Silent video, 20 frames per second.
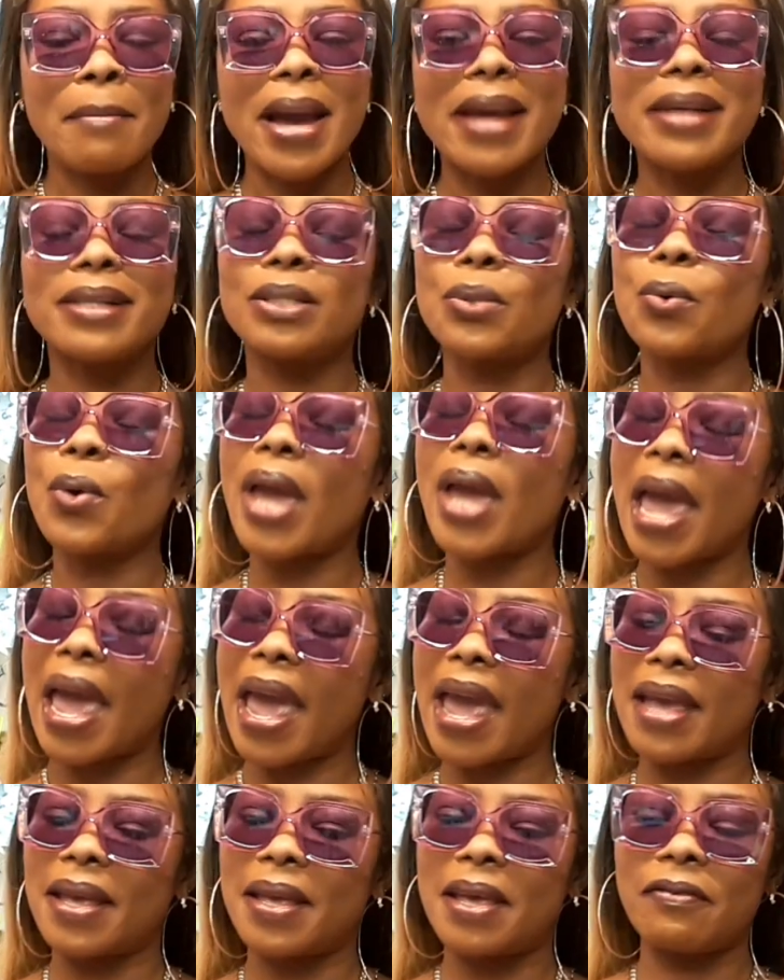but it's
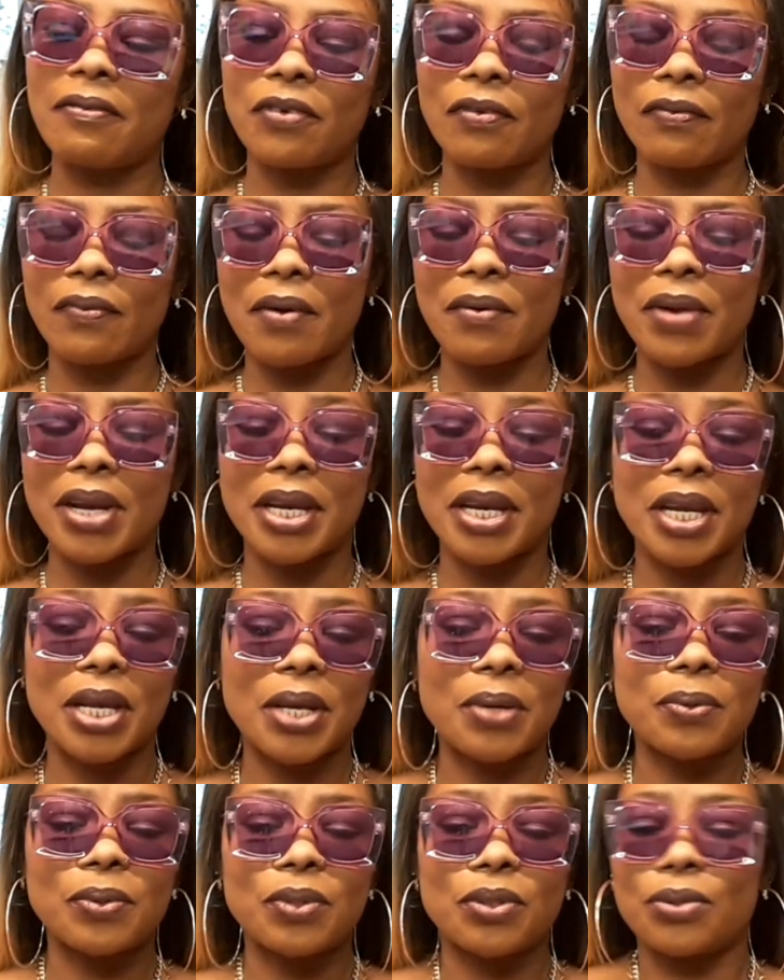okay if you're very
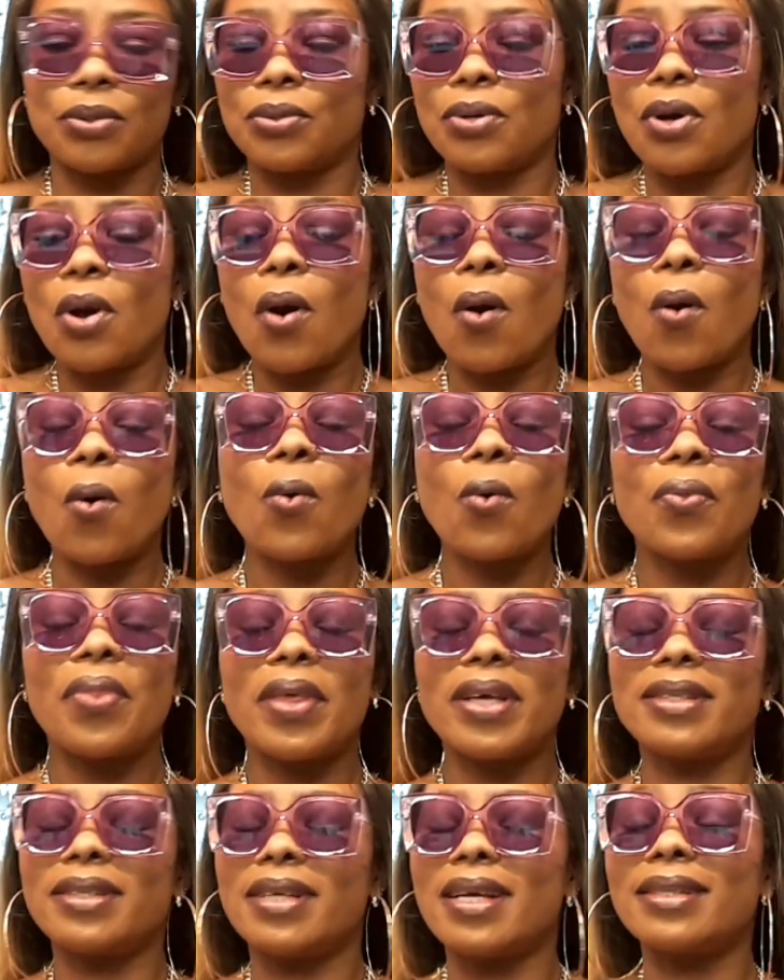new to all
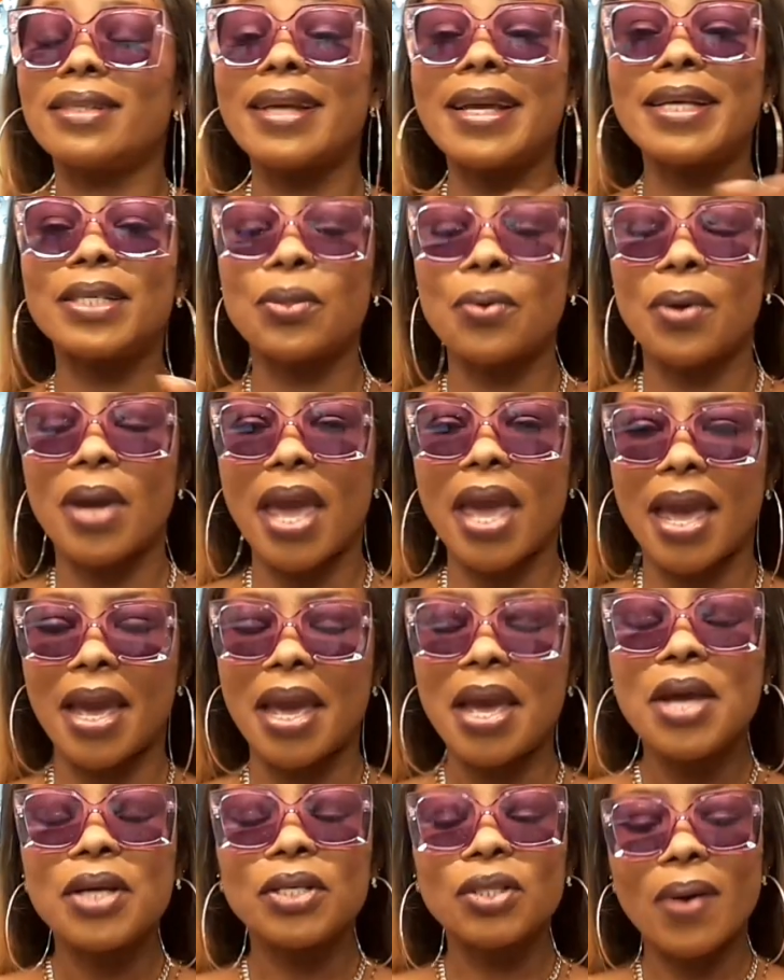these things. It's okay.
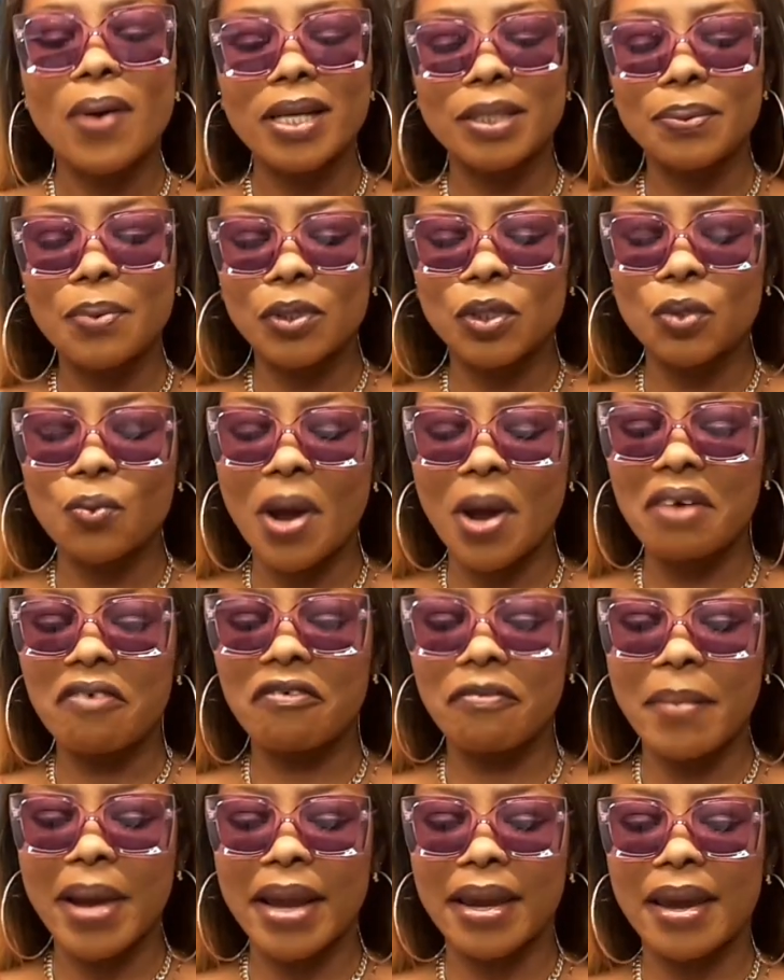So I spoke to one
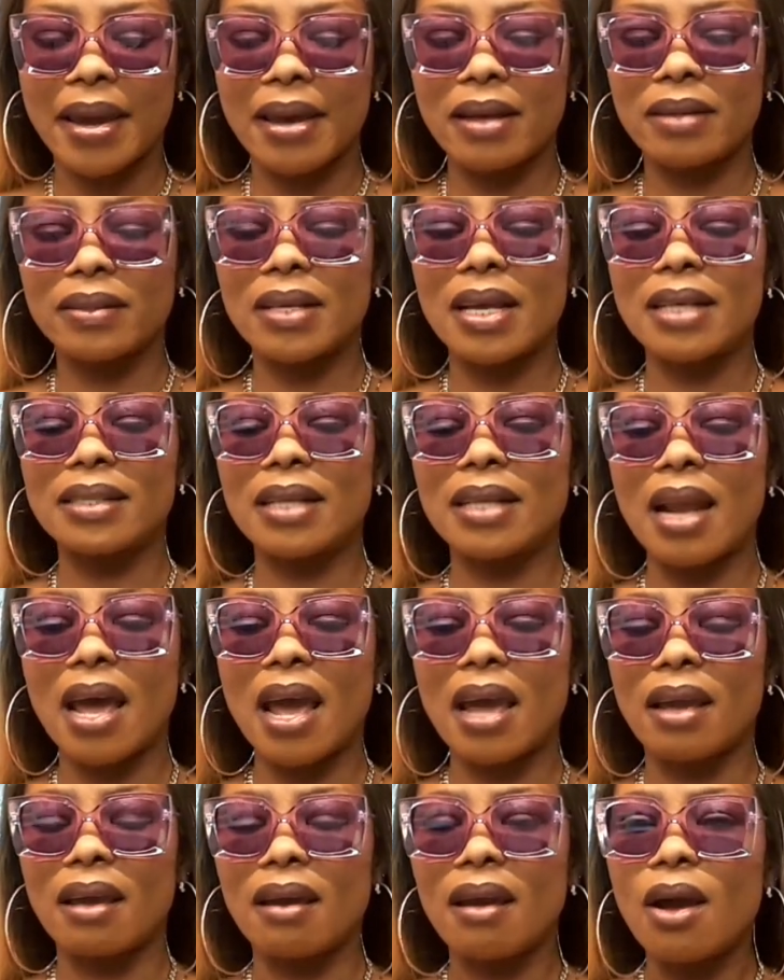of my girls. I was
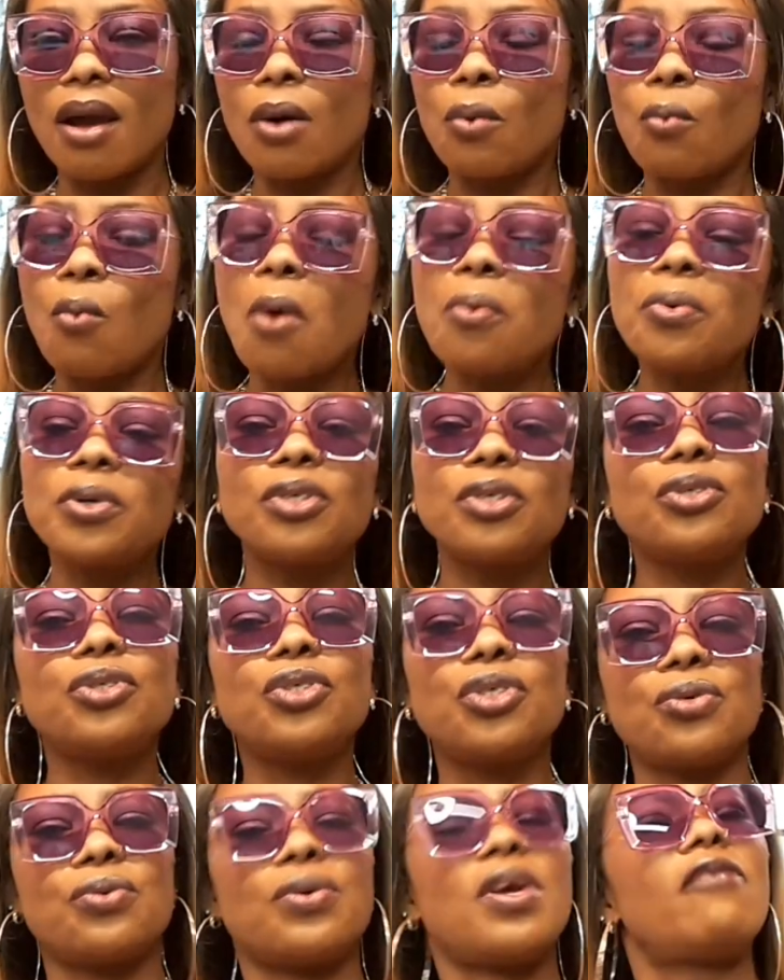like, what would you
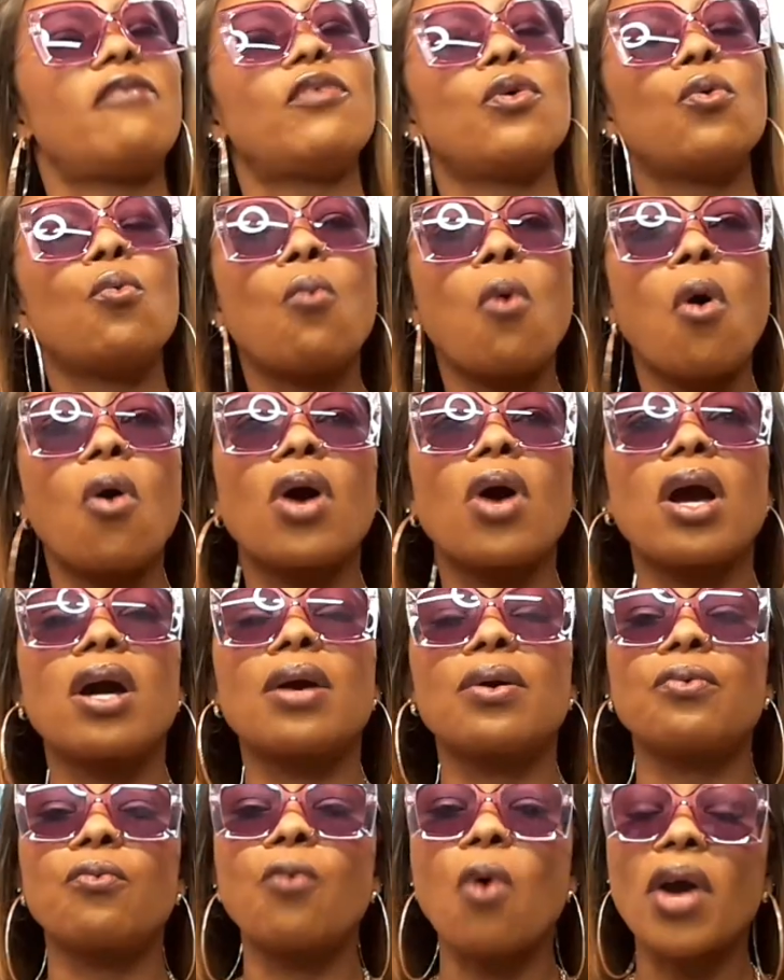do if you
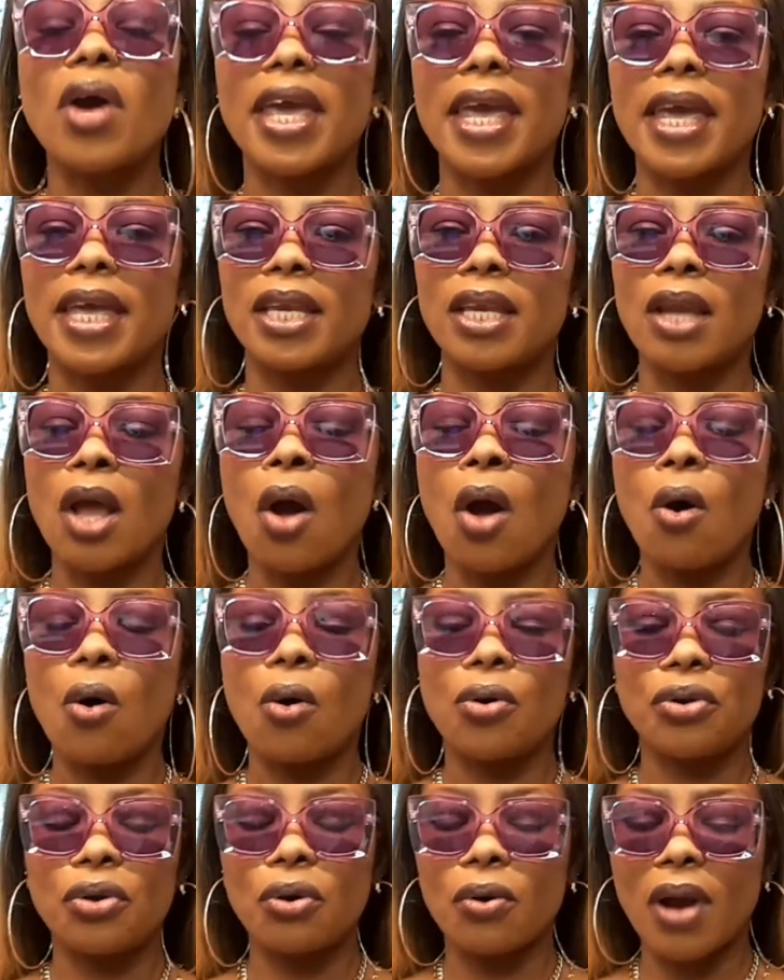walk in
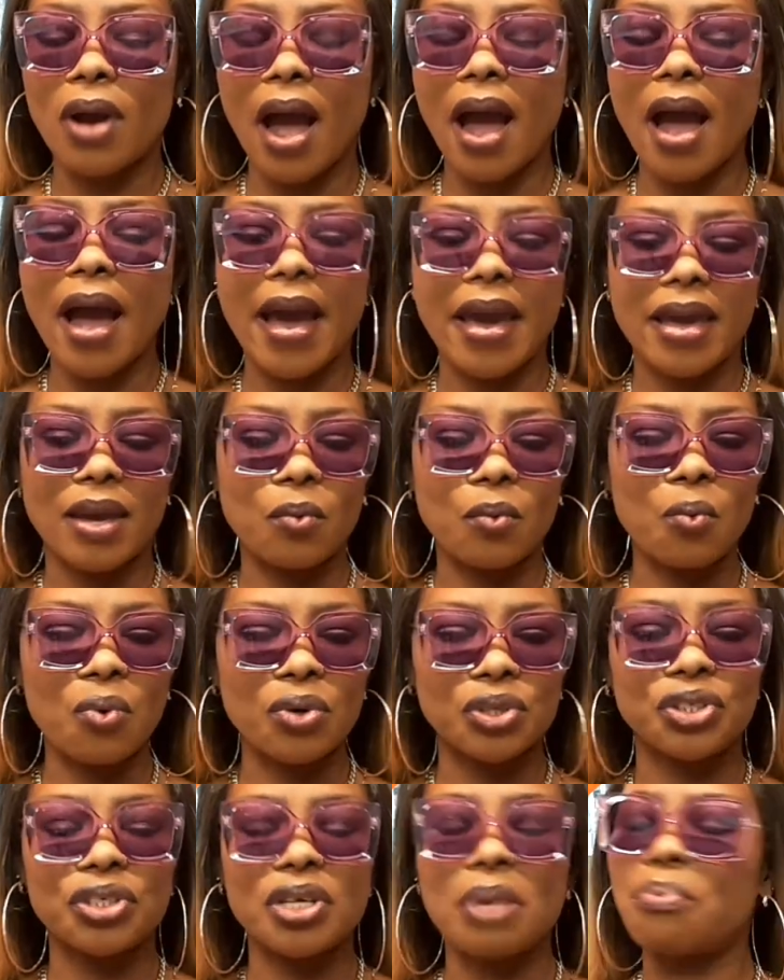on your guy
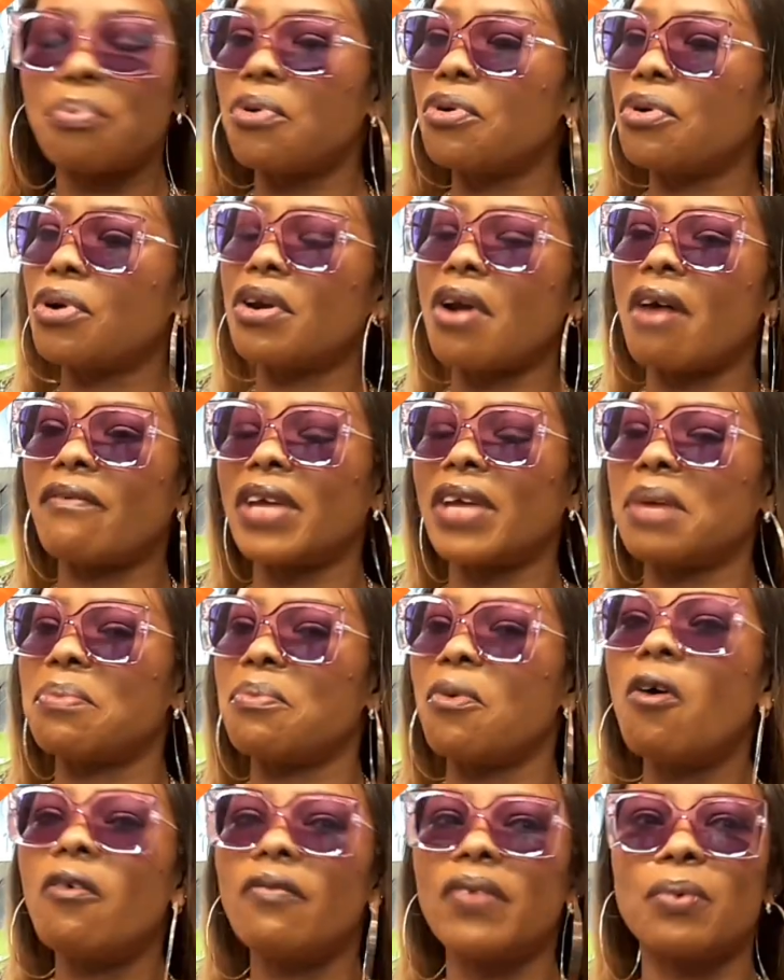watching a pornographic
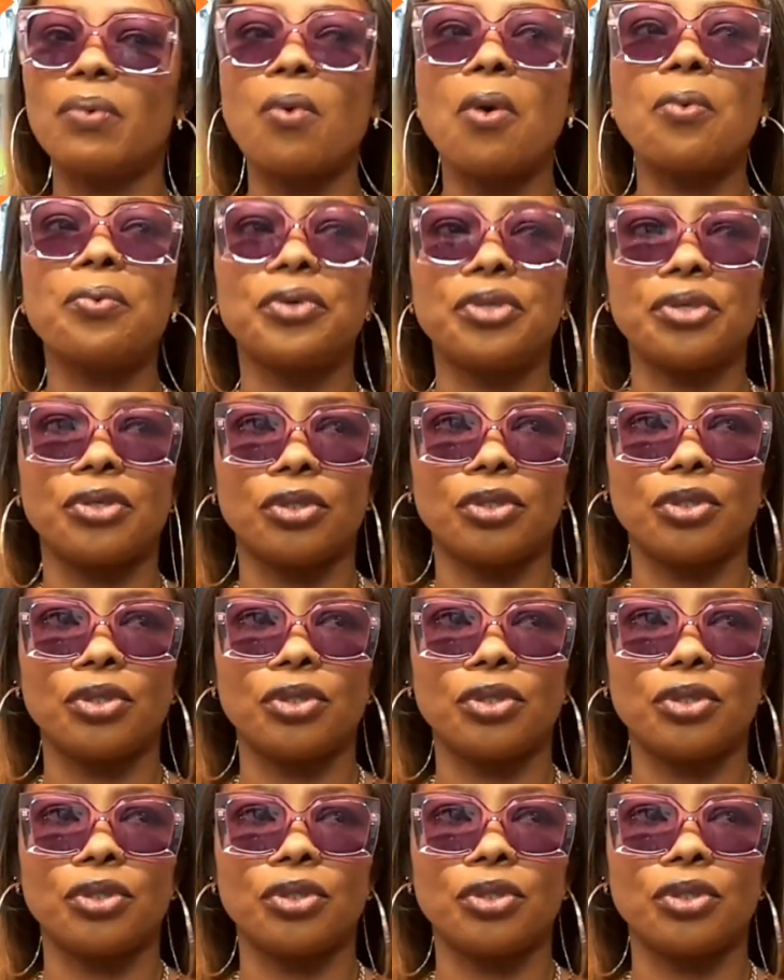movie? What would you